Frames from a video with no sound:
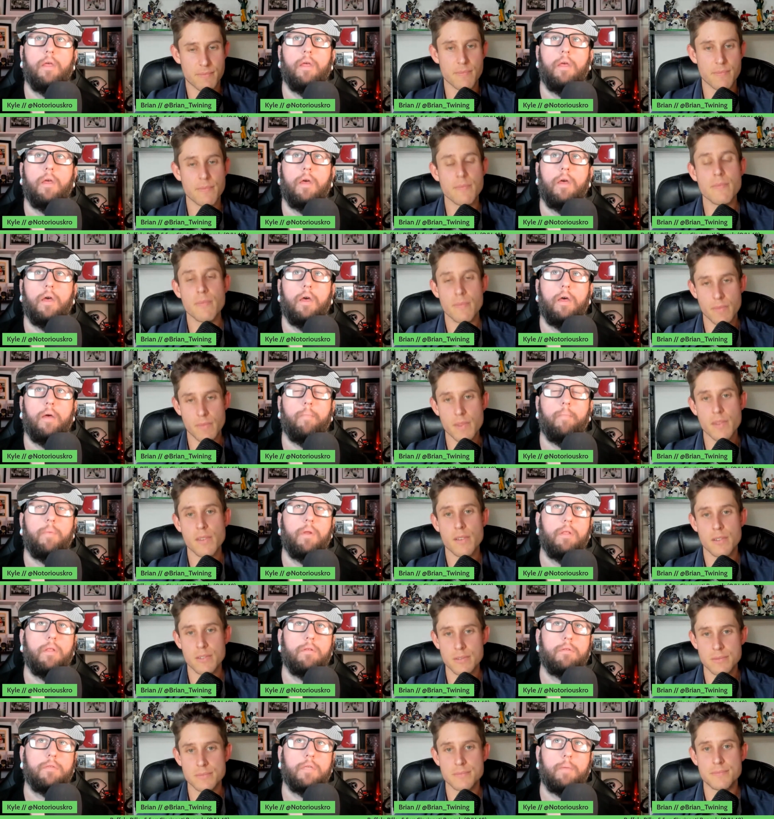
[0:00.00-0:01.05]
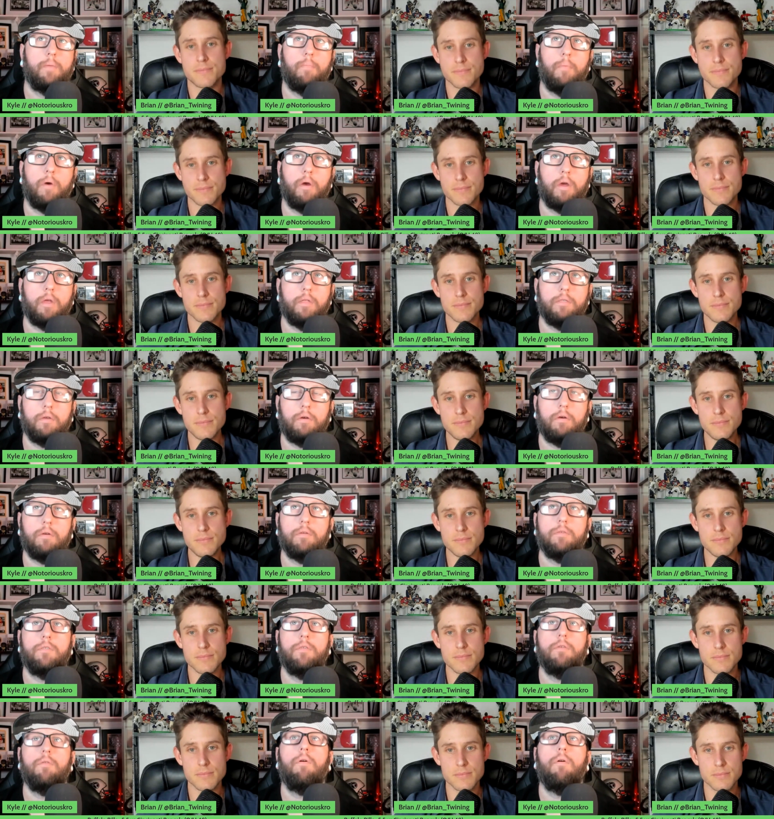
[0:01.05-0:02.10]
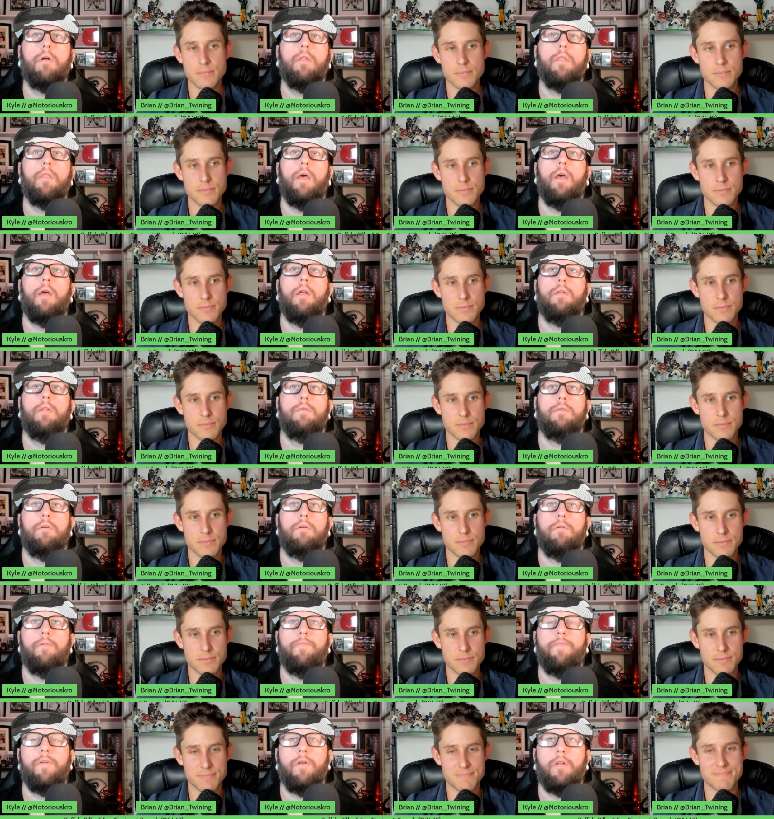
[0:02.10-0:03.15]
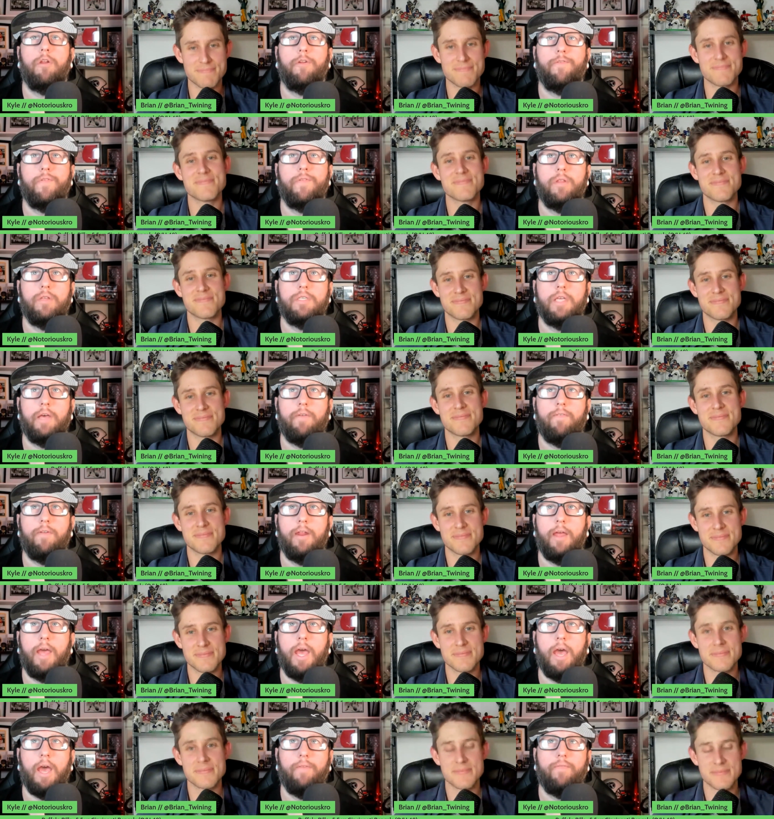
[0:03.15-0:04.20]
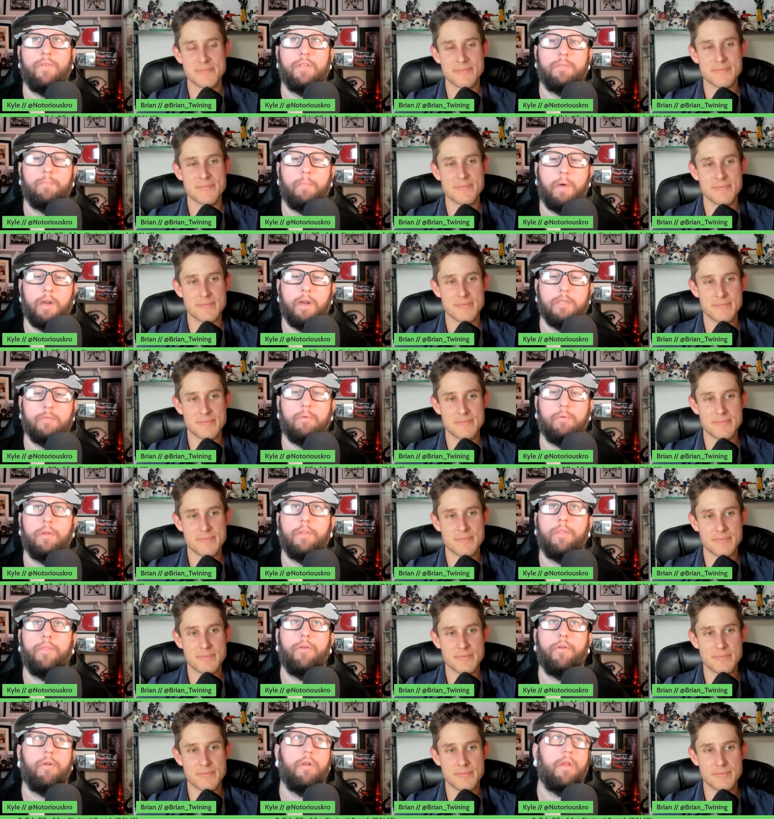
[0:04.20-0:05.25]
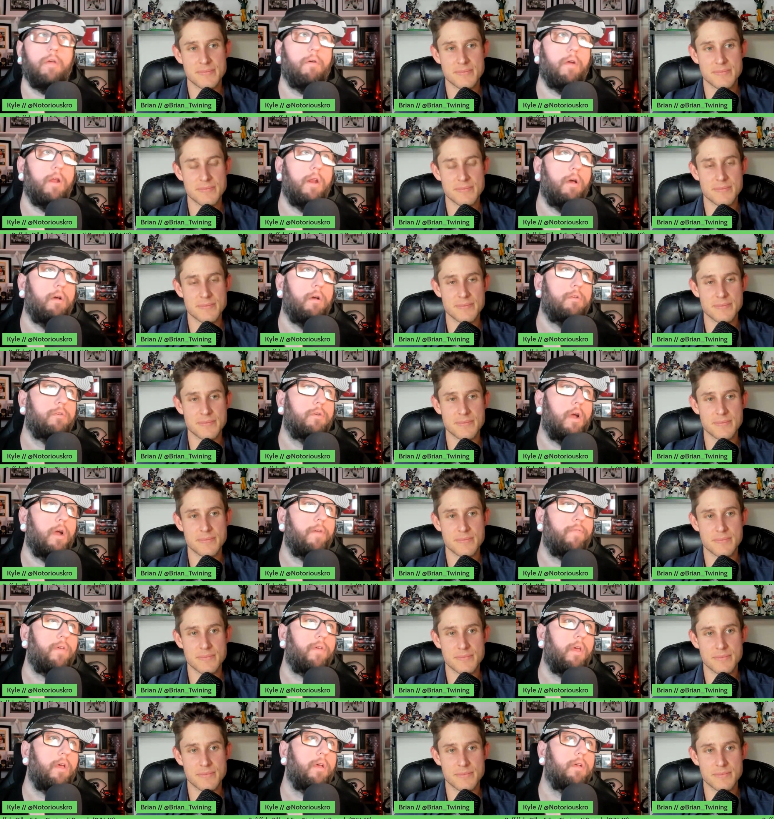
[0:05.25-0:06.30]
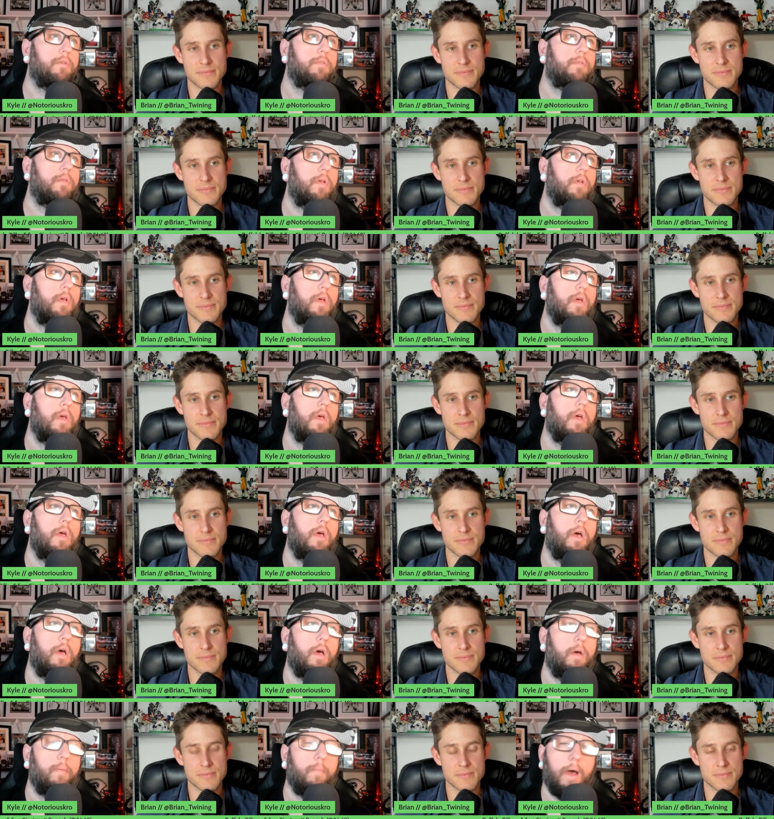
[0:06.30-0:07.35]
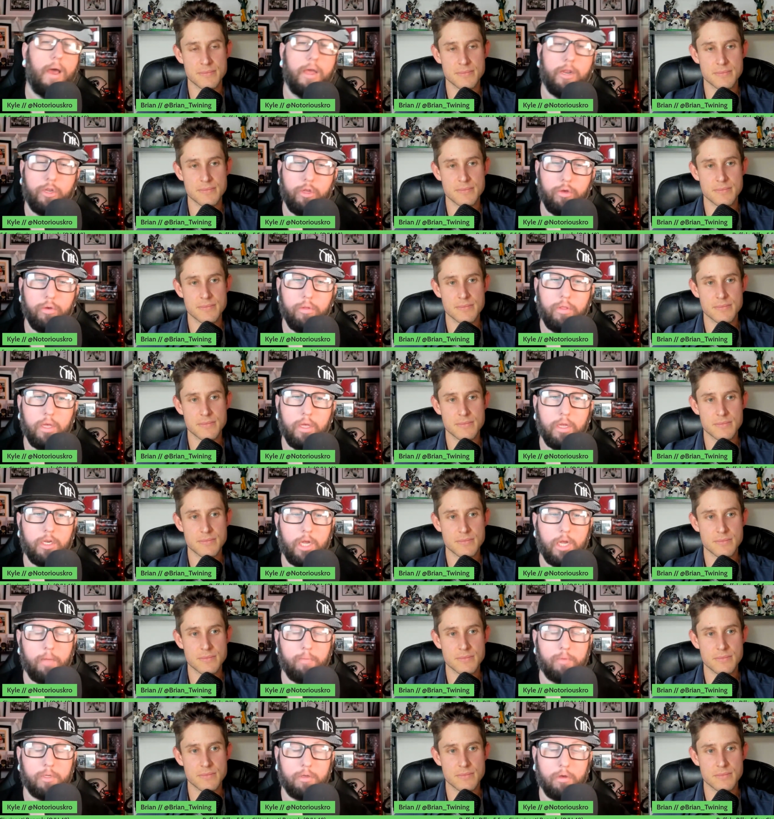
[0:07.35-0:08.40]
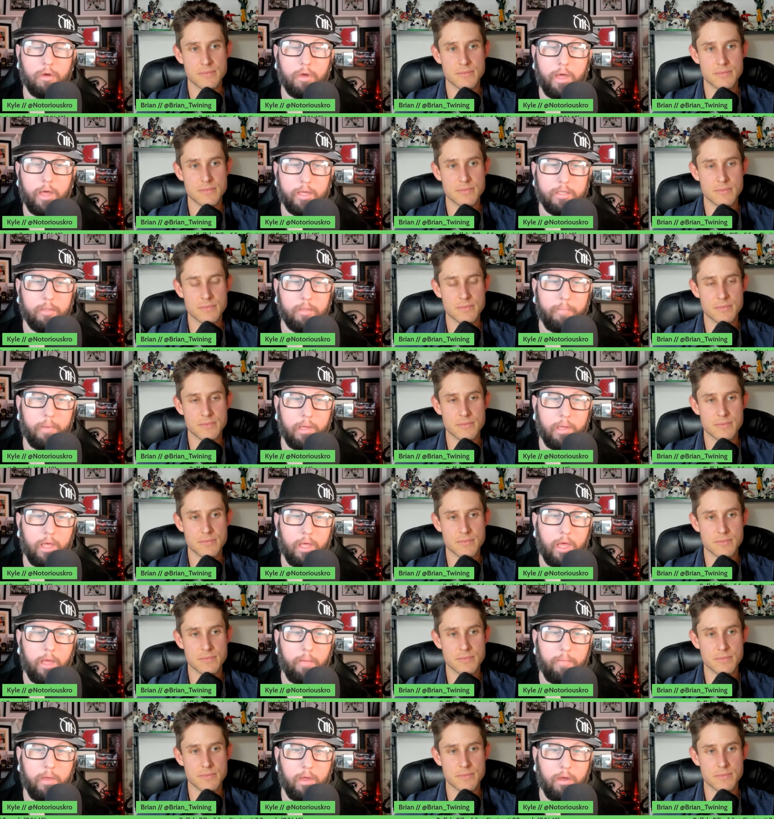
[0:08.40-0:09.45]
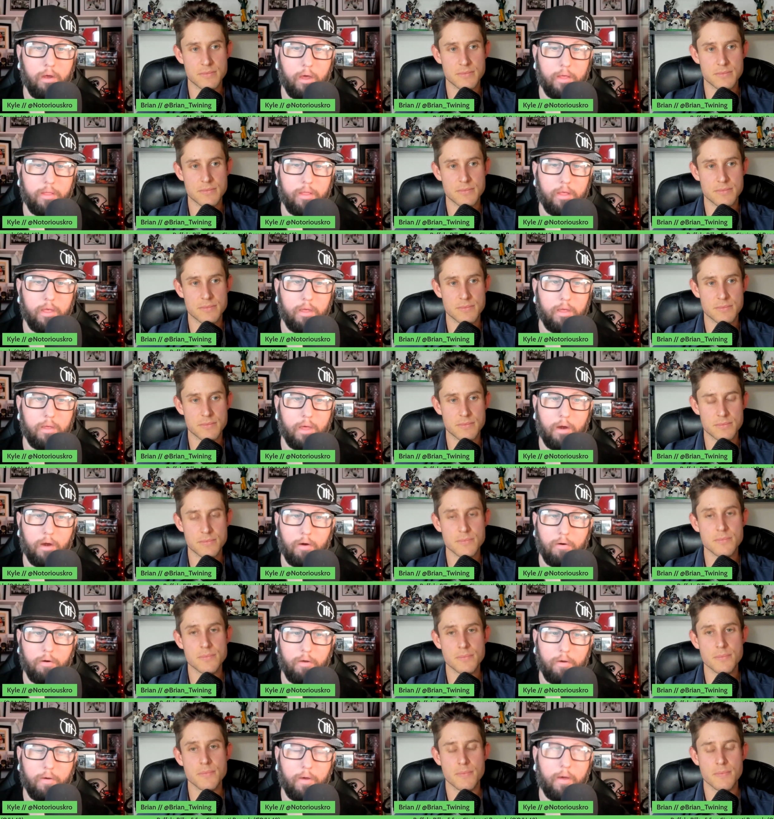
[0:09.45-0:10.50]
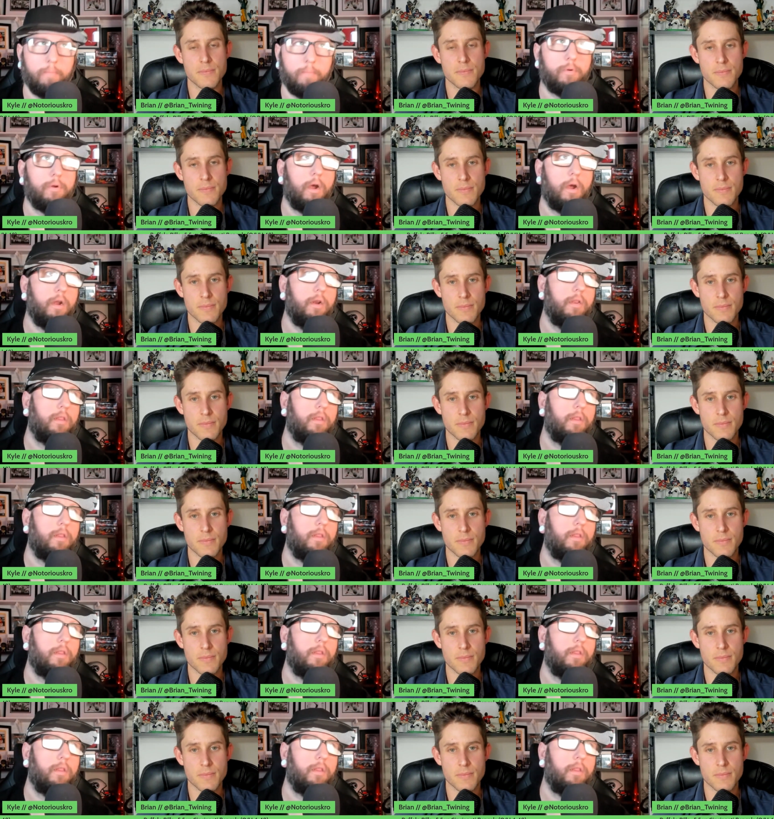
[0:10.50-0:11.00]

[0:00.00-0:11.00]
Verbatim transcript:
Speaker 1: Um, but it looks like markets also on that. So if it, under 57 and a half is minus 130 right now on DraftKings. Um, I do think James Cook has a big game here. I think I don't know. I'm trying.